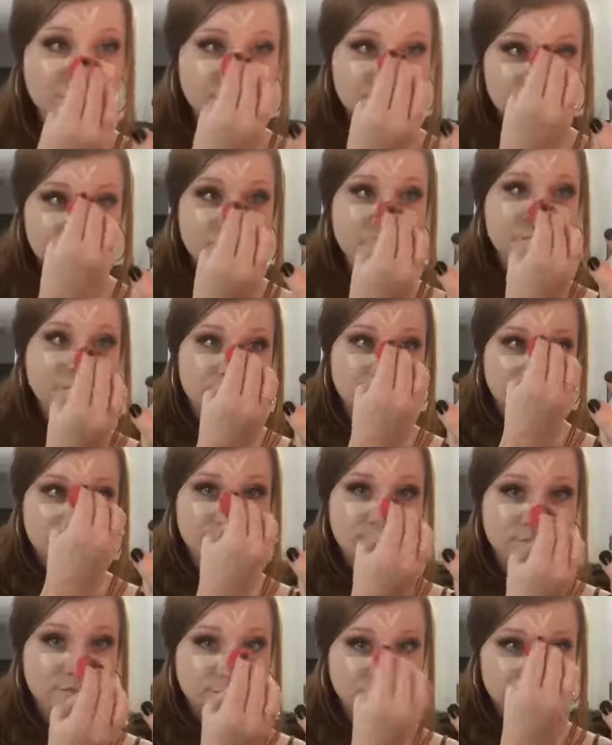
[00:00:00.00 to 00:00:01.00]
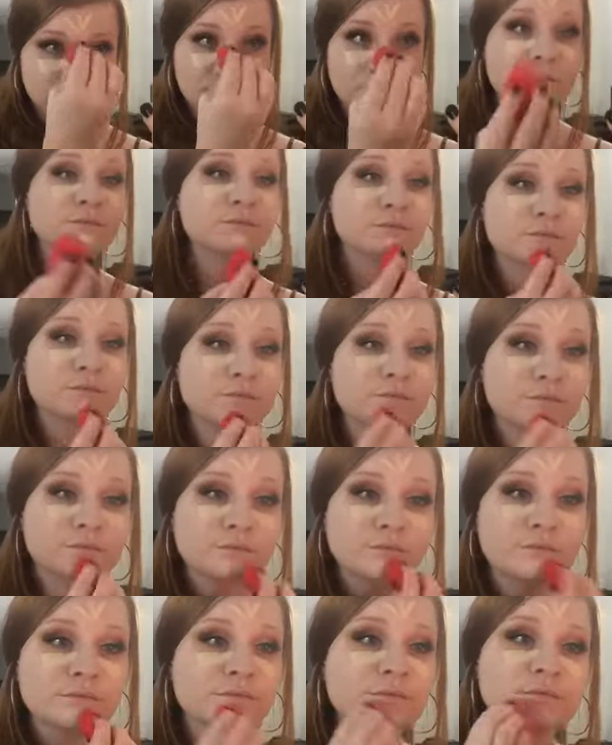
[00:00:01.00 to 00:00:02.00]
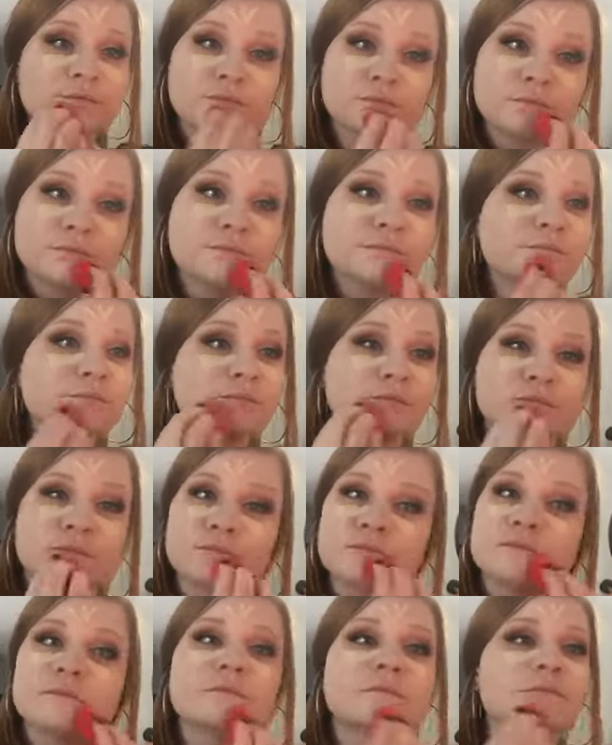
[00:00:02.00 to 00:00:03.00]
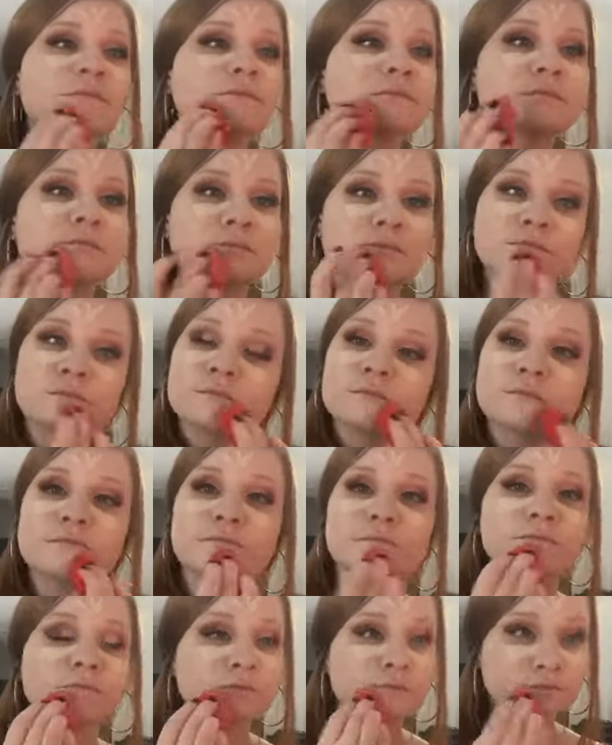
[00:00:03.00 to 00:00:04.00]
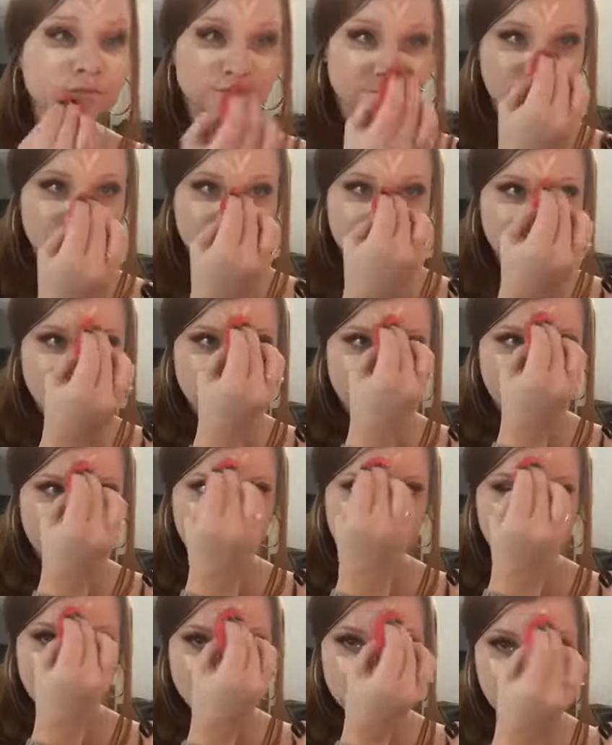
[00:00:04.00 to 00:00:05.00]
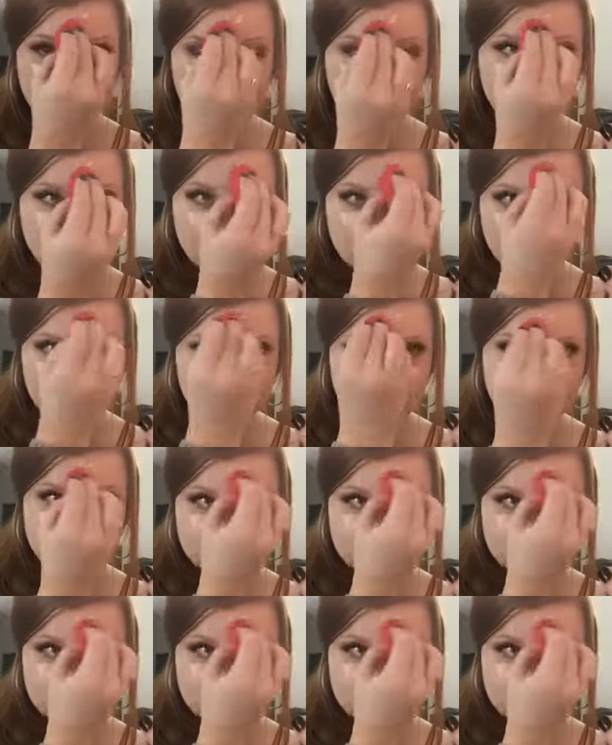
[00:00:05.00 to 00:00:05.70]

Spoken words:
Tarte Shape Tape in the shade Fair. And I'm putting this under my eyes to hide my